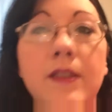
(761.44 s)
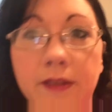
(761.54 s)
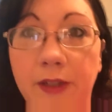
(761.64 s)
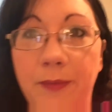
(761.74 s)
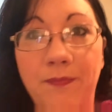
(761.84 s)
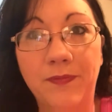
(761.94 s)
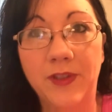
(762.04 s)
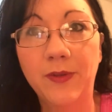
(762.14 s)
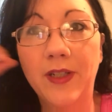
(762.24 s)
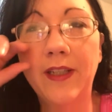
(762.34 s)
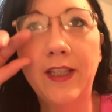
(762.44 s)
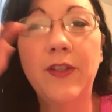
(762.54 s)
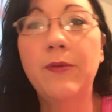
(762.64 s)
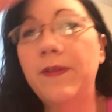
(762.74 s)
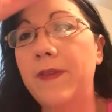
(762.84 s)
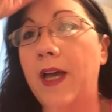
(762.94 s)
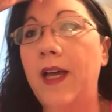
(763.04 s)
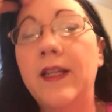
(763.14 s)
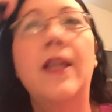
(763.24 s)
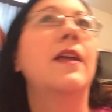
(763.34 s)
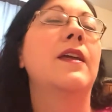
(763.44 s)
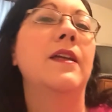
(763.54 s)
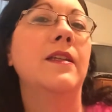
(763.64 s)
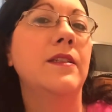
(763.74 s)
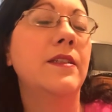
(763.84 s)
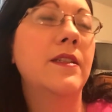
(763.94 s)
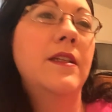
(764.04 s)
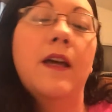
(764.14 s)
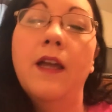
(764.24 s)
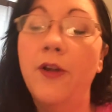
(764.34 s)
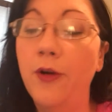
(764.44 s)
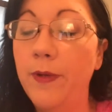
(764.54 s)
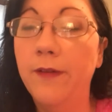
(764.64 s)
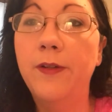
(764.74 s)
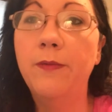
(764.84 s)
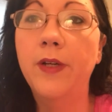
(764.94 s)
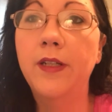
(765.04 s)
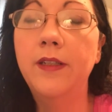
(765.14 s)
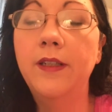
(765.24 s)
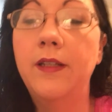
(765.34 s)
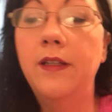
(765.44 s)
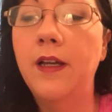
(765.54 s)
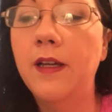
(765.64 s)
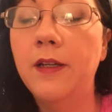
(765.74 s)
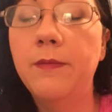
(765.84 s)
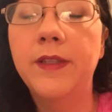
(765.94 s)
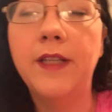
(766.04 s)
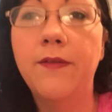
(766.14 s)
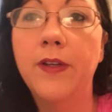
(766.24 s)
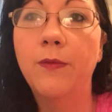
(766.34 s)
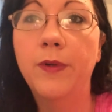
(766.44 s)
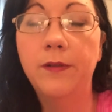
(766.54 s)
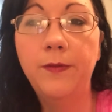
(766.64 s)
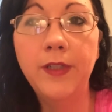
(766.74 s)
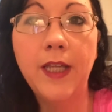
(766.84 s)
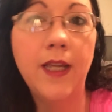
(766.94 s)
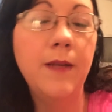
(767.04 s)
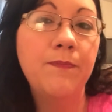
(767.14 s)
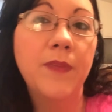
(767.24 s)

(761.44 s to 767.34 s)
So, just want to leave you with that, and I hope everyone um, is having a wonderful day